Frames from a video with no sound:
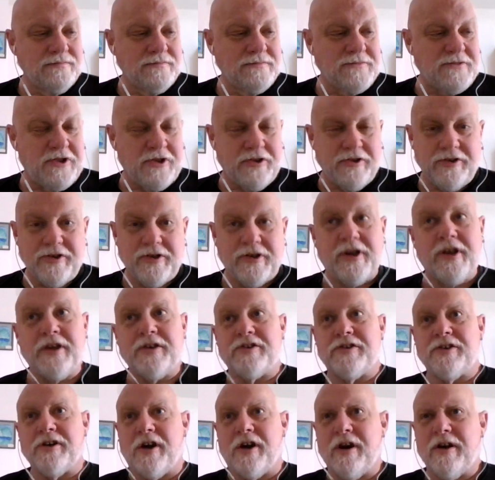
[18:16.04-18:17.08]
you know, you get
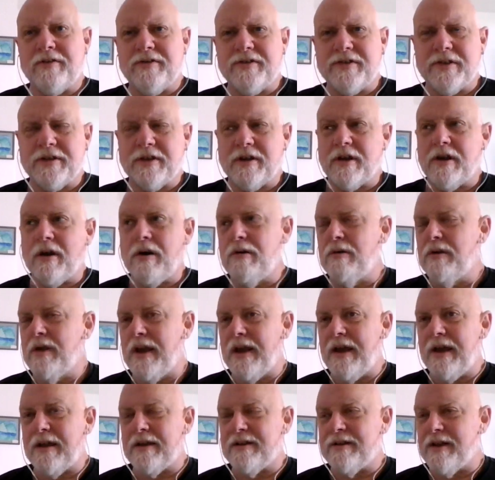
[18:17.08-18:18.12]
jarred, like, oh
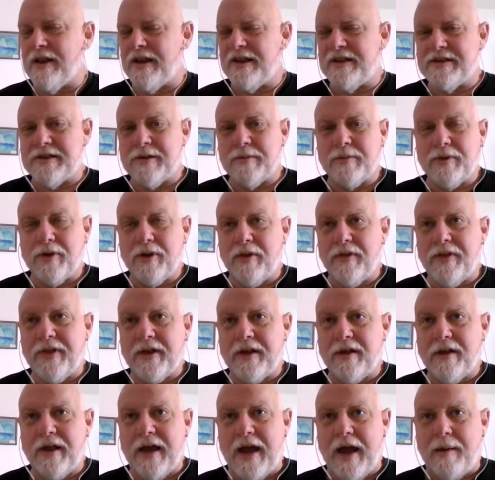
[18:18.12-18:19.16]
yeah, like some little thing
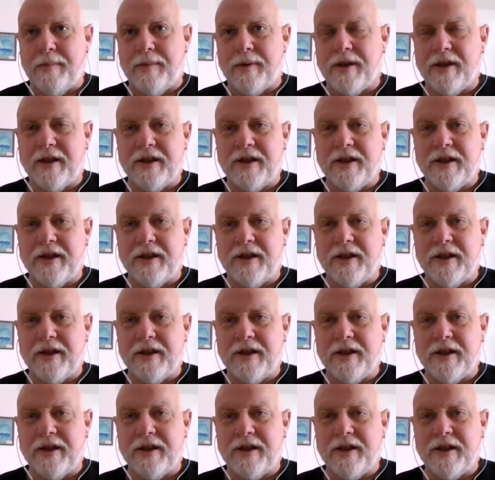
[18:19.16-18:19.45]
will happen,